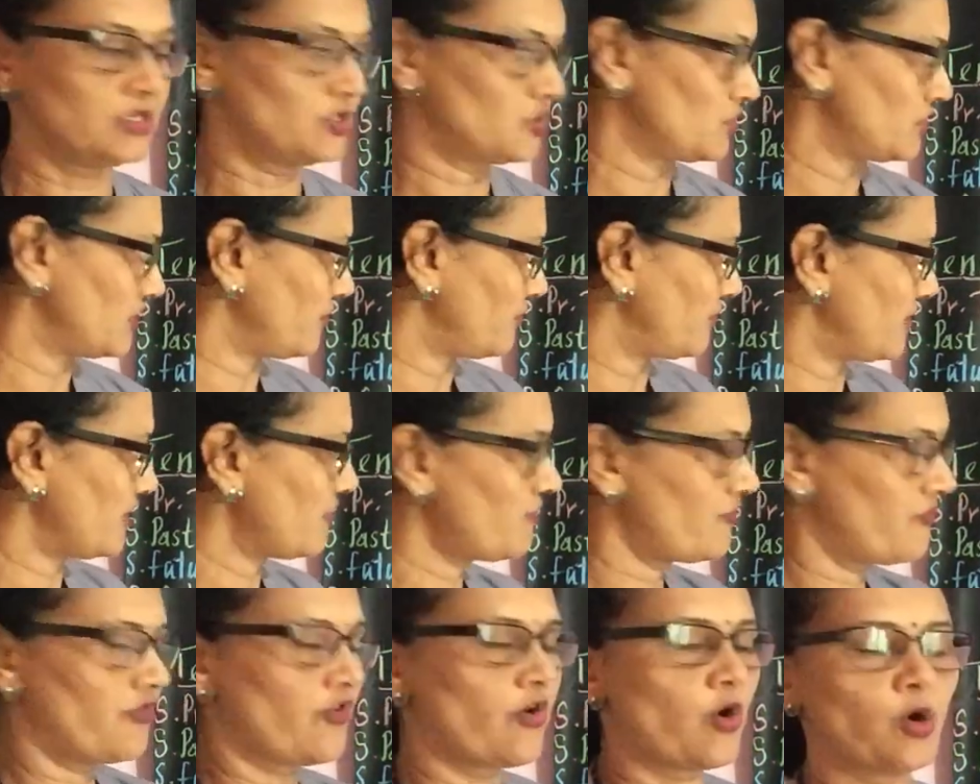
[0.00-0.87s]
into
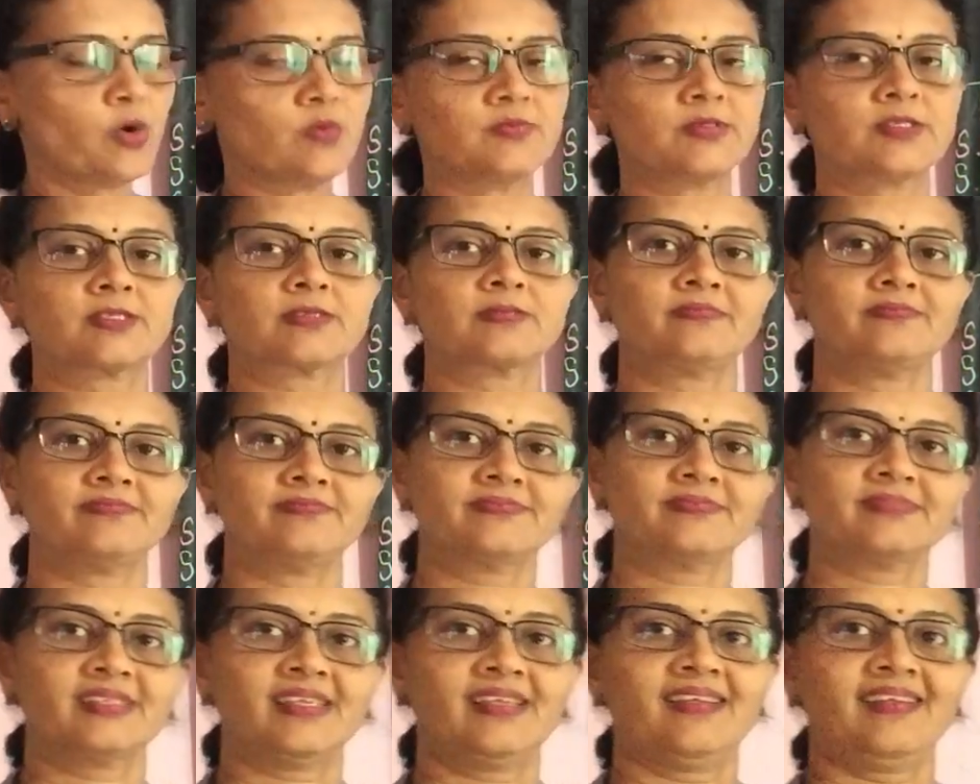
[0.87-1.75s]
different forms.
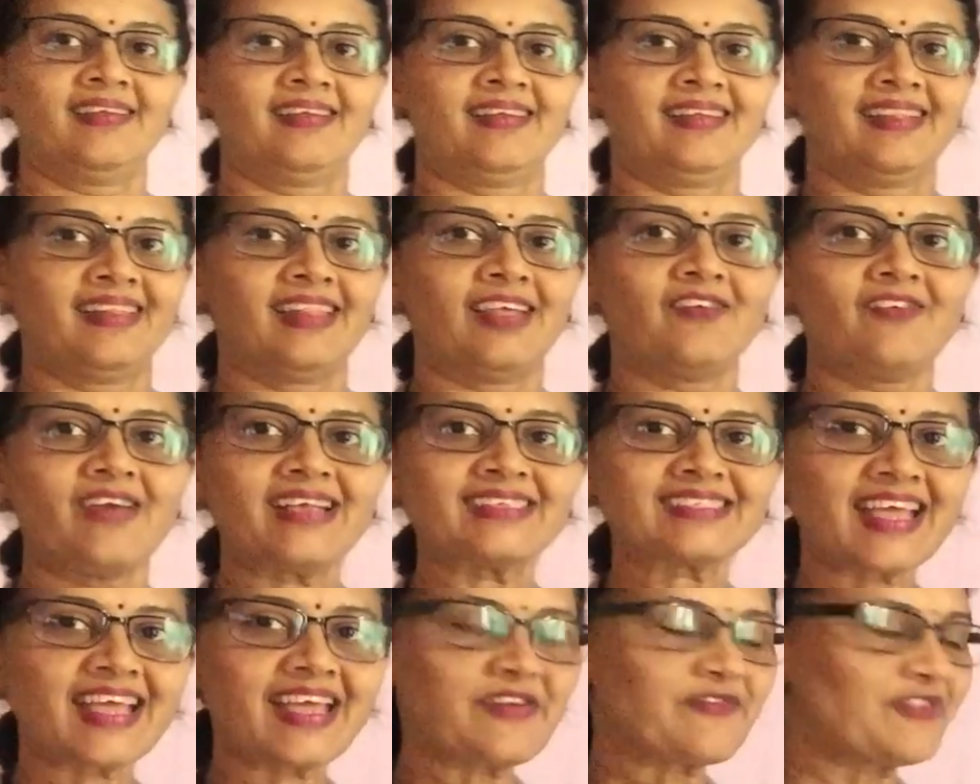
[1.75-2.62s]
Now
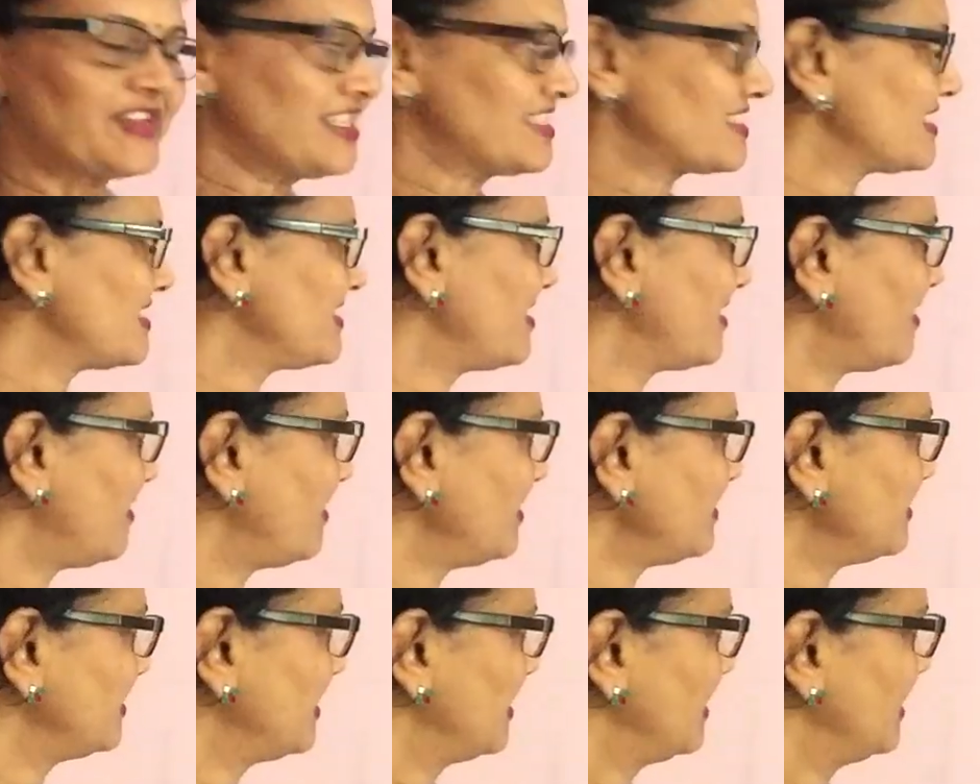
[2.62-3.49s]
as I have written
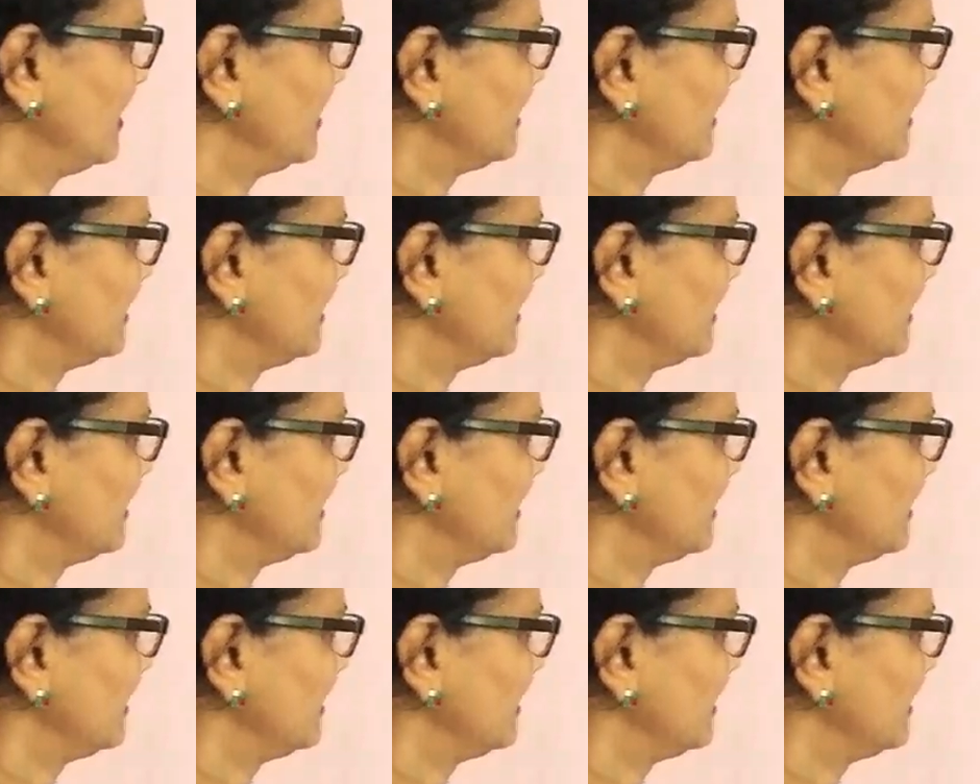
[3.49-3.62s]
here,